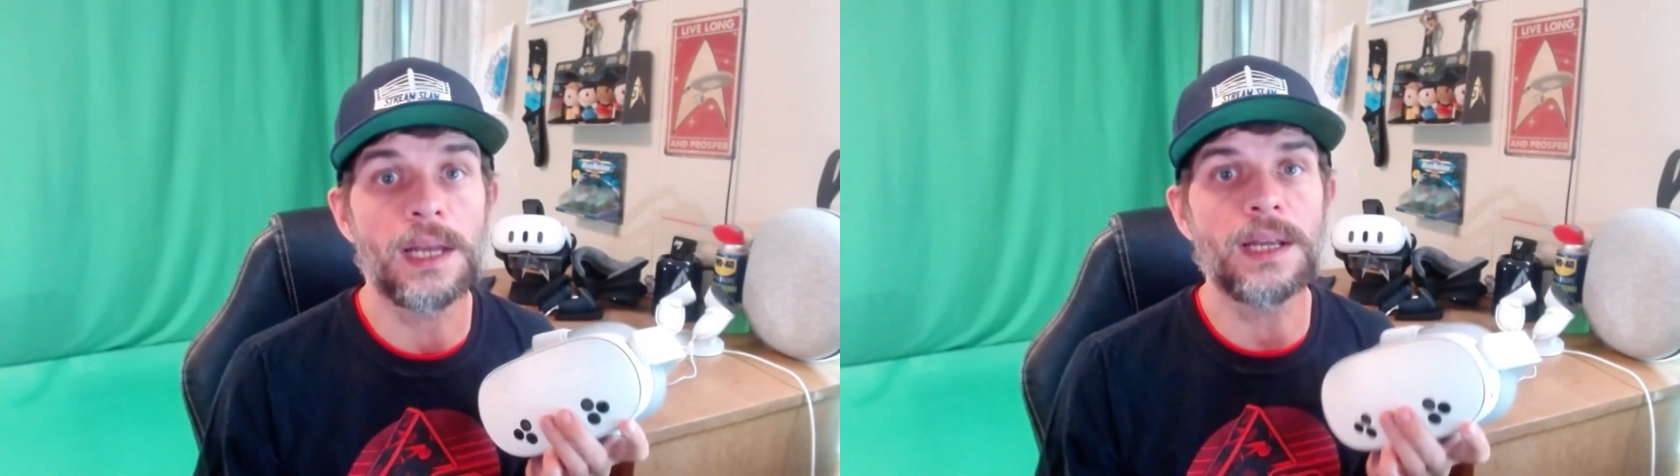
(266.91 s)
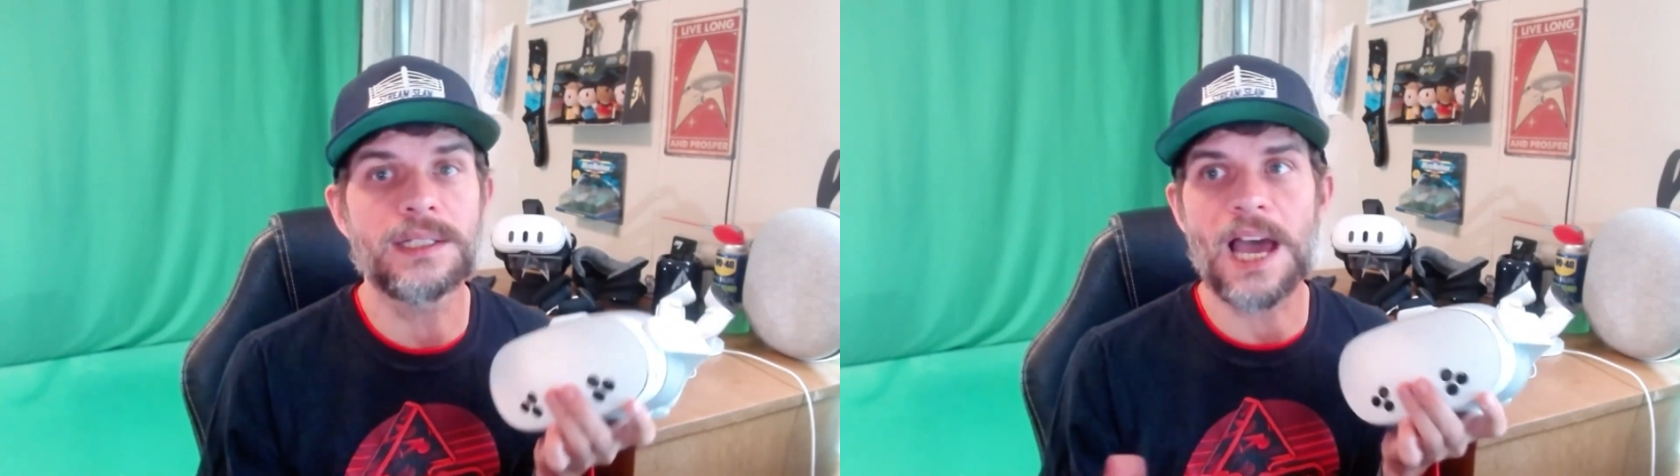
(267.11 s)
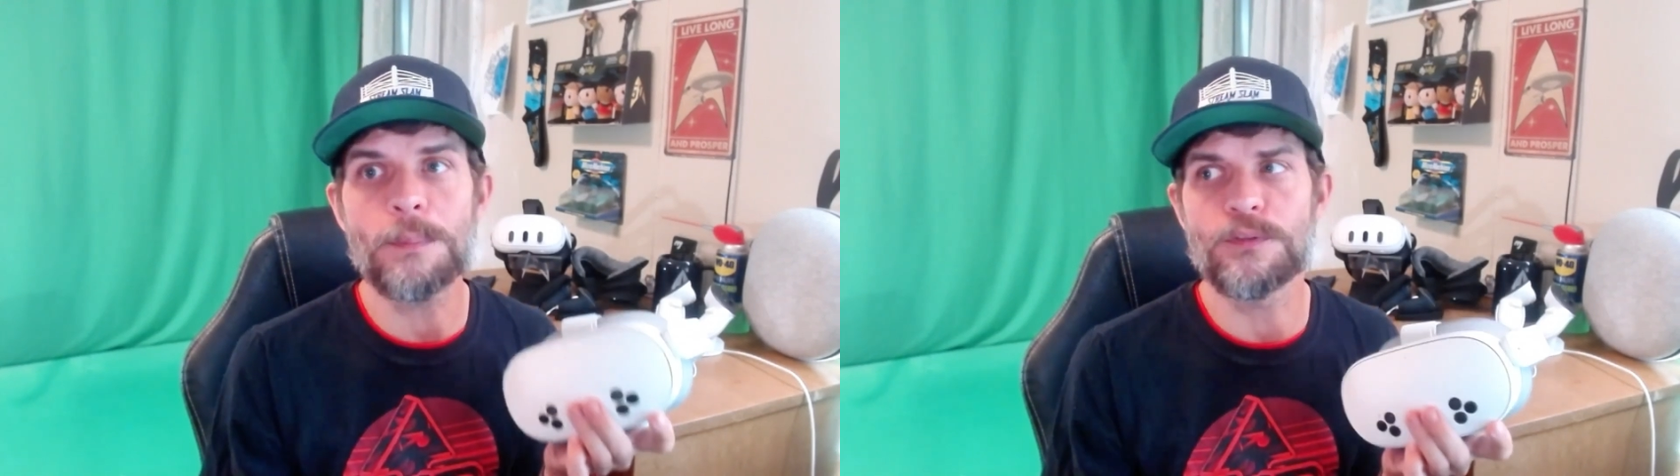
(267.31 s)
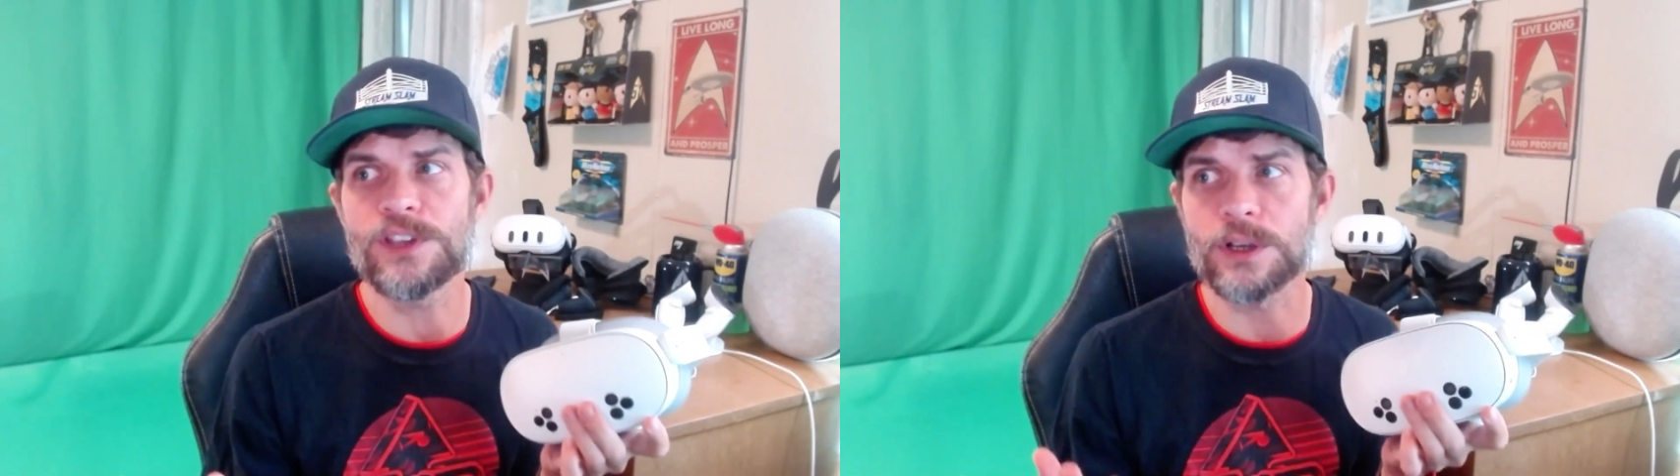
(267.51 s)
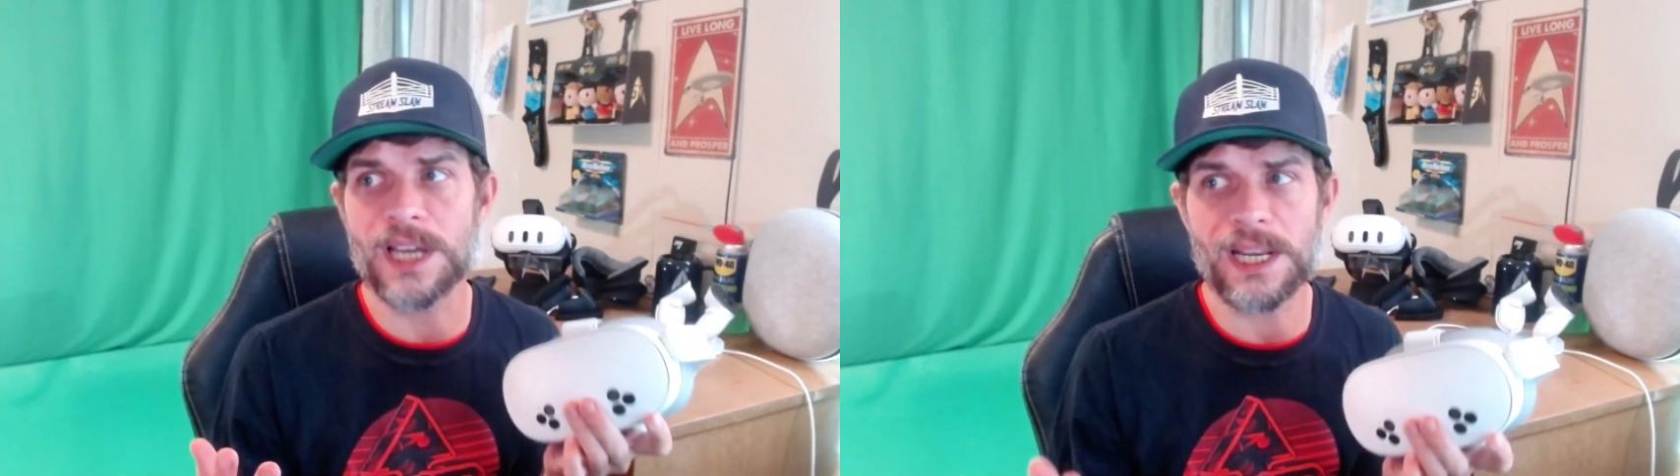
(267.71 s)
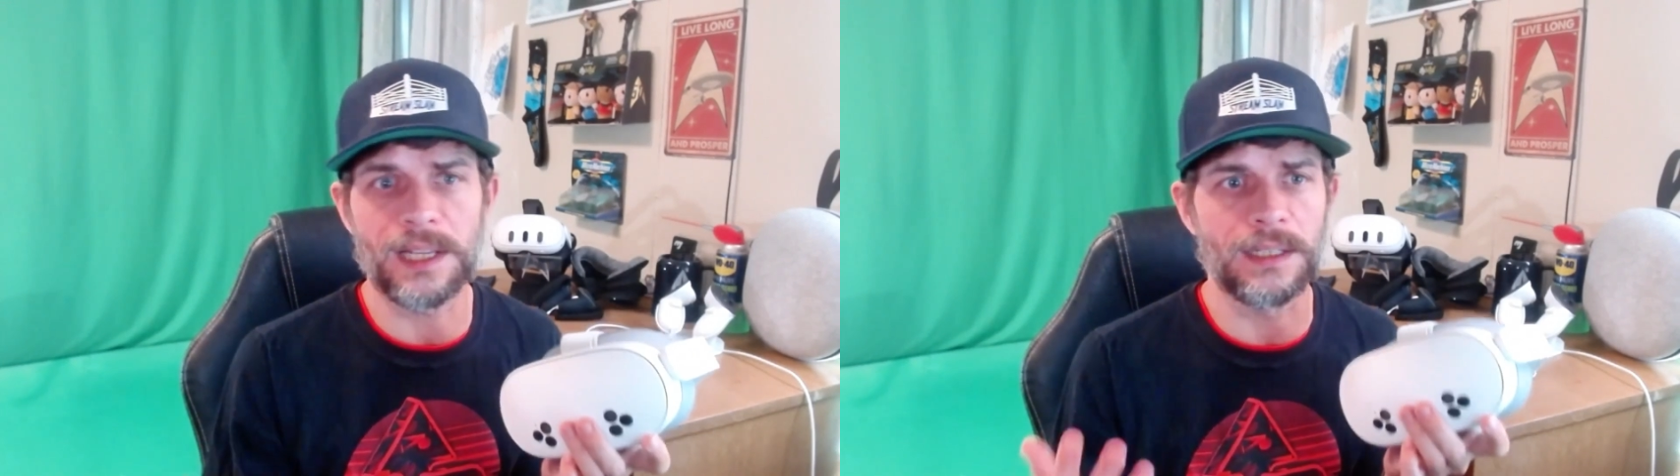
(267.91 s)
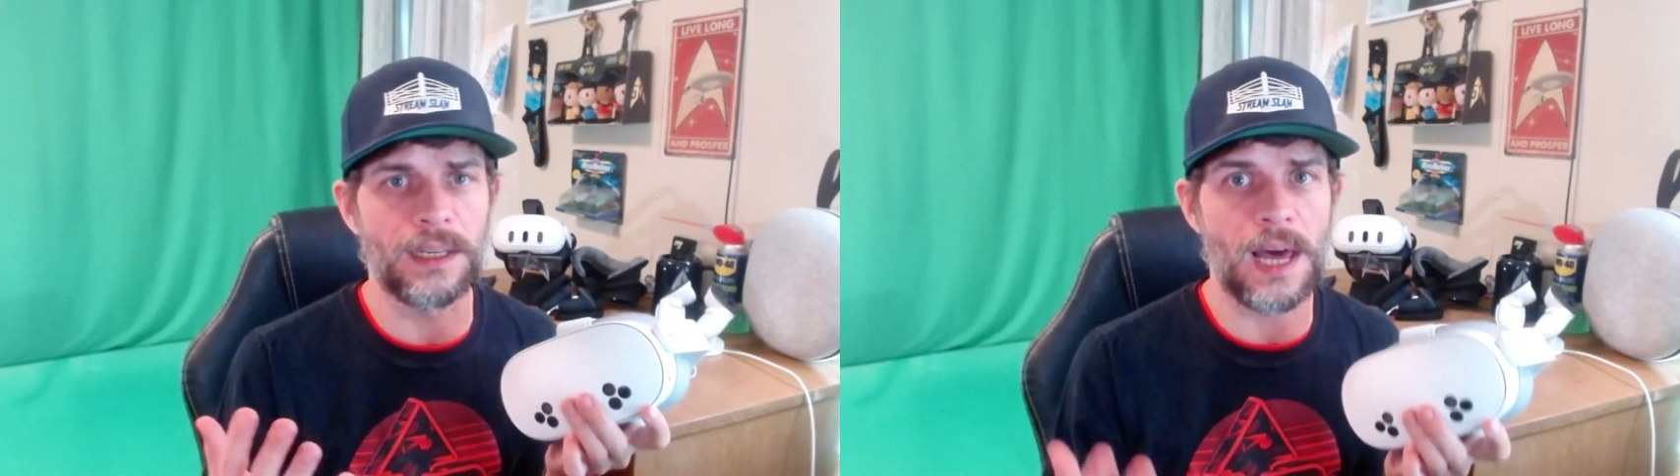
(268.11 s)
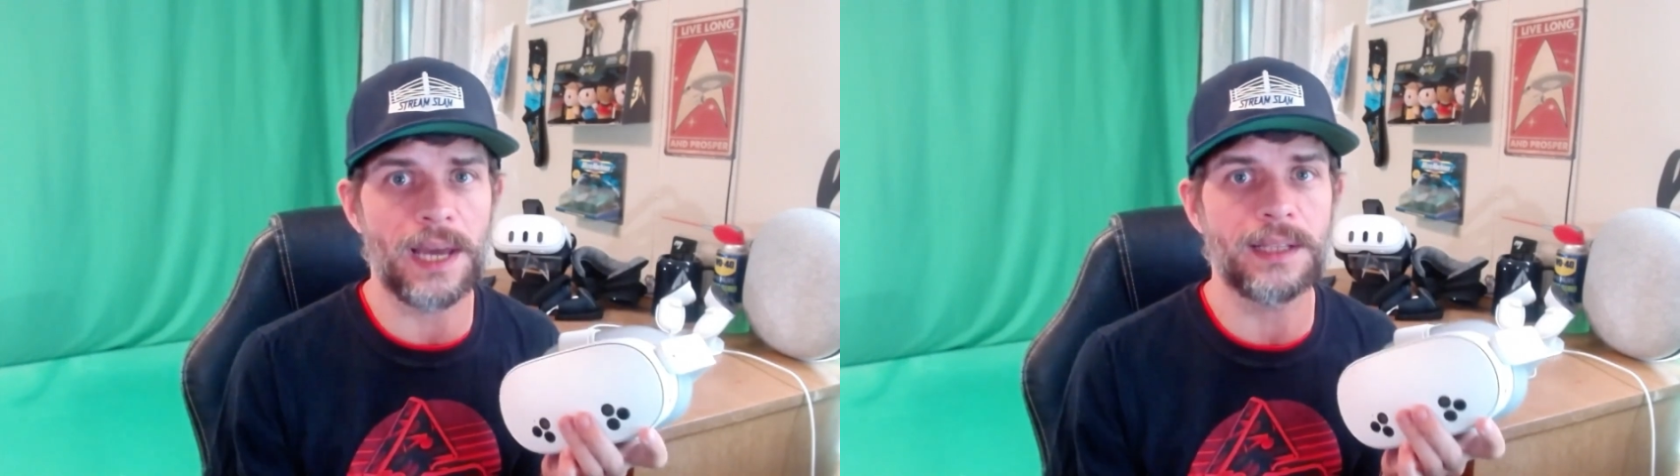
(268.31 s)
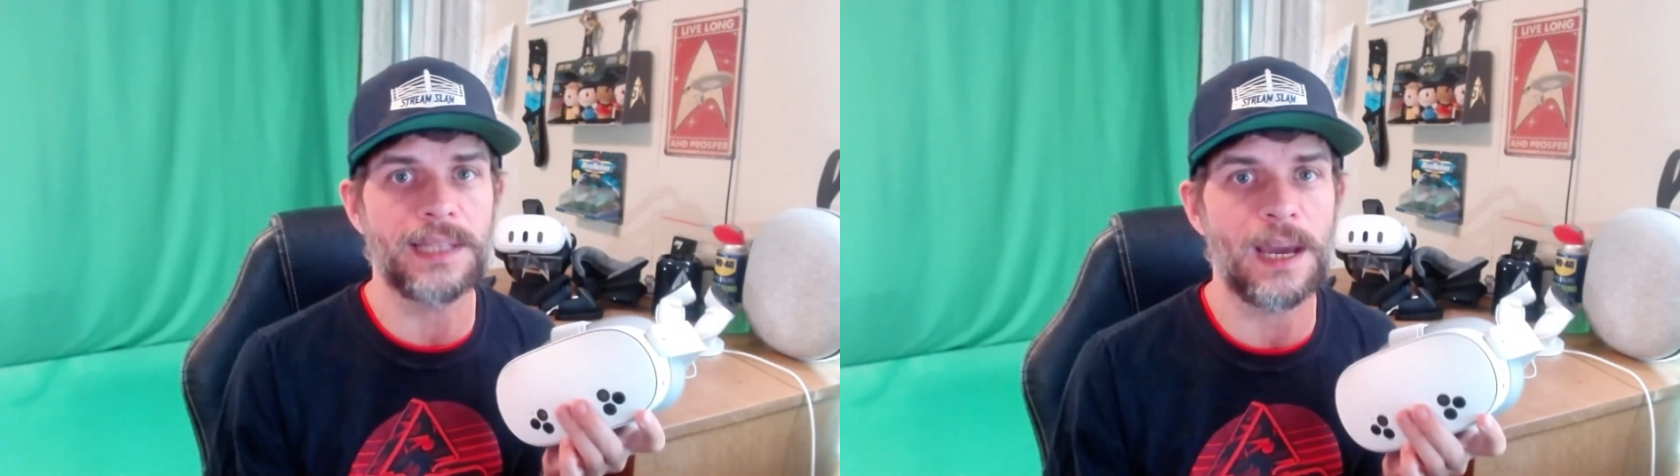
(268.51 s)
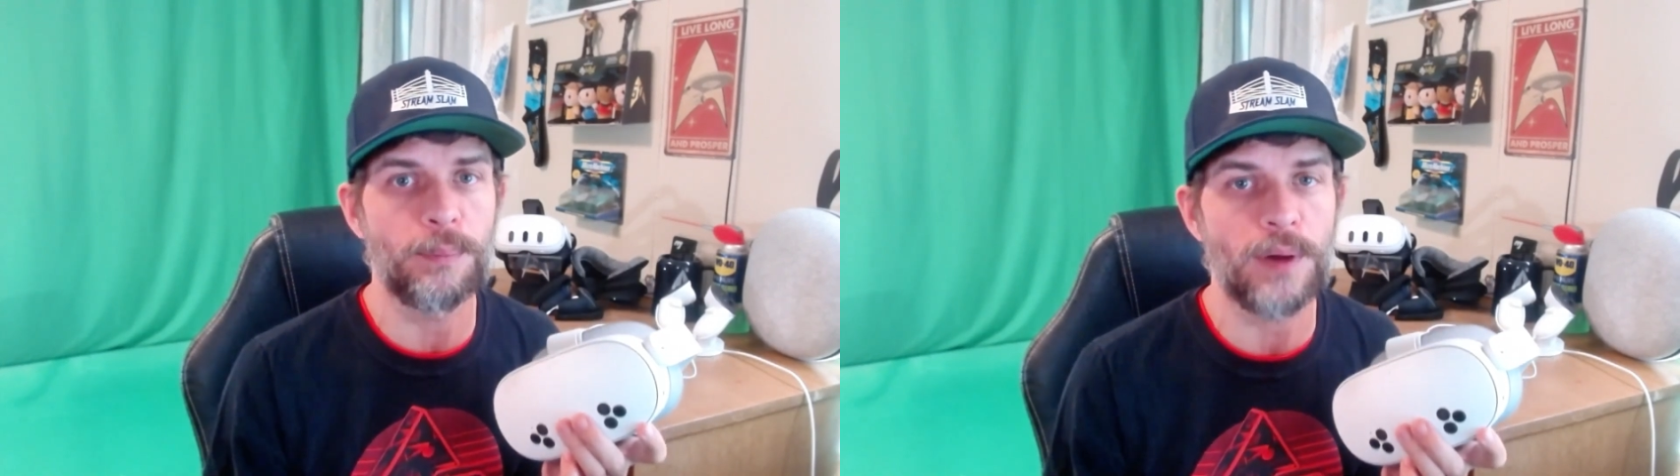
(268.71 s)
And on top of it, you're getting a lot at
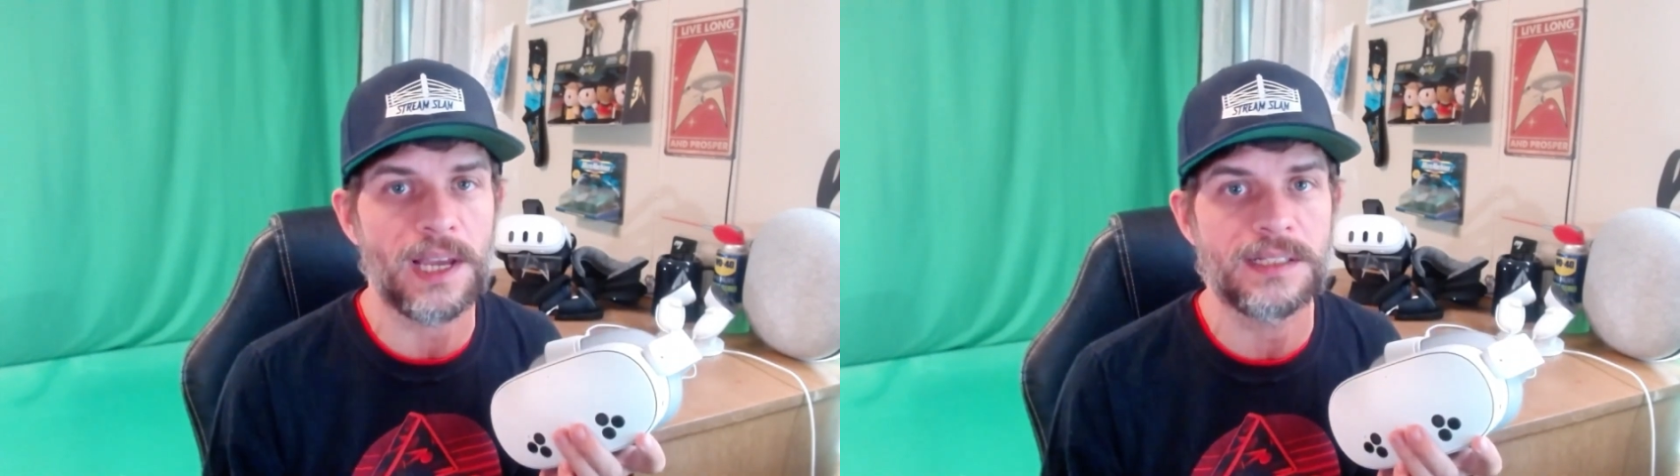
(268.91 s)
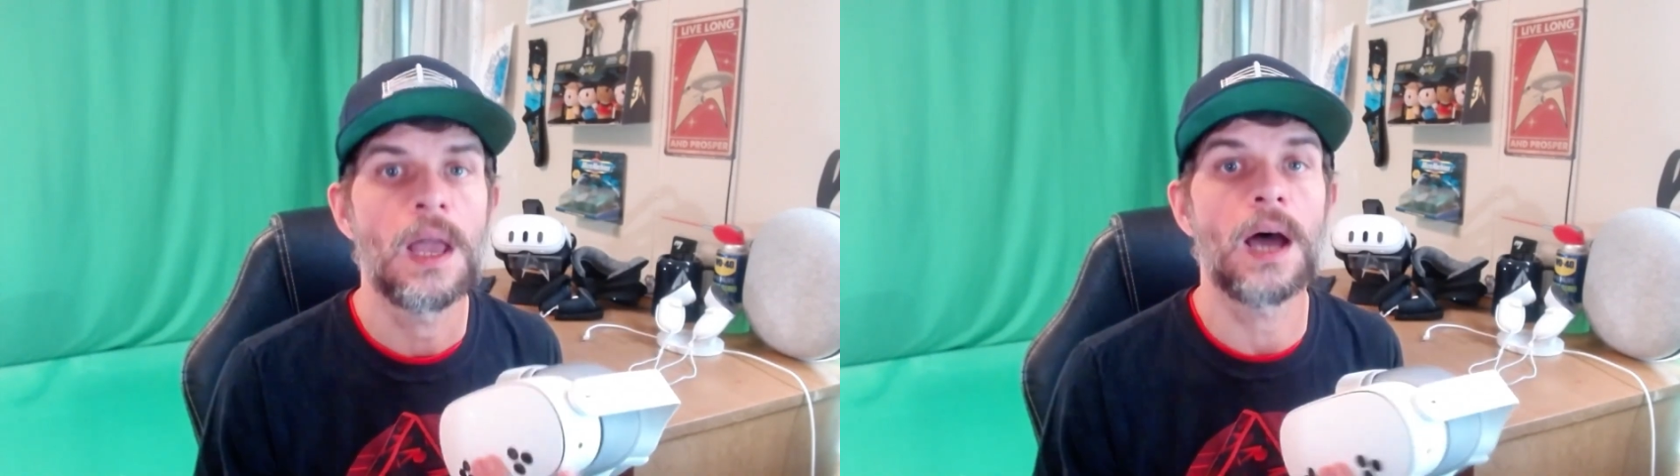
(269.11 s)
that price.